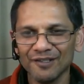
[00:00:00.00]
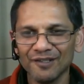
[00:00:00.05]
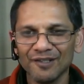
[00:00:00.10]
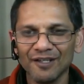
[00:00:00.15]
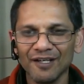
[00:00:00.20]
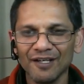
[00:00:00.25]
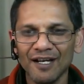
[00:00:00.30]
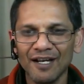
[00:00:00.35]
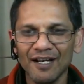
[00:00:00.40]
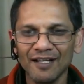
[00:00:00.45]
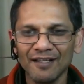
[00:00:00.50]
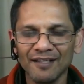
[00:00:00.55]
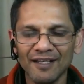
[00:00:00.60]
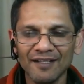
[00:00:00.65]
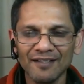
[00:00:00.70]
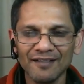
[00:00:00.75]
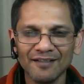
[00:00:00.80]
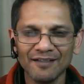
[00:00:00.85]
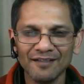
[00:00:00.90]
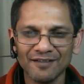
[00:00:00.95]
And
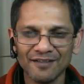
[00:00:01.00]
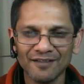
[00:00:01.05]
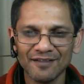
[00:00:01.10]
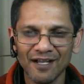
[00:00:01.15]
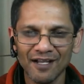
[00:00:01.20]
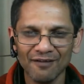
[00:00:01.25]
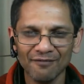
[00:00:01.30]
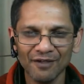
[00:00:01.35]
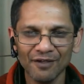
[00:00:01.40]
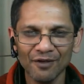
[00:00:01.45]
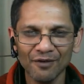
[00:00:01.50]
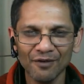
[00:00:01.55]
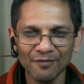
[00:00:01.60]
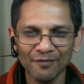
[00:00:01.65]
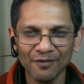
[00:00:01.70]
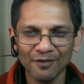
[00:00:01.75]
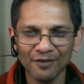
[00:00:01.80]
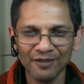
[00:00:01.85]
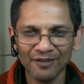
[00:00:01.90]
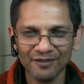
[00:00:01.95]
that is the style we go for.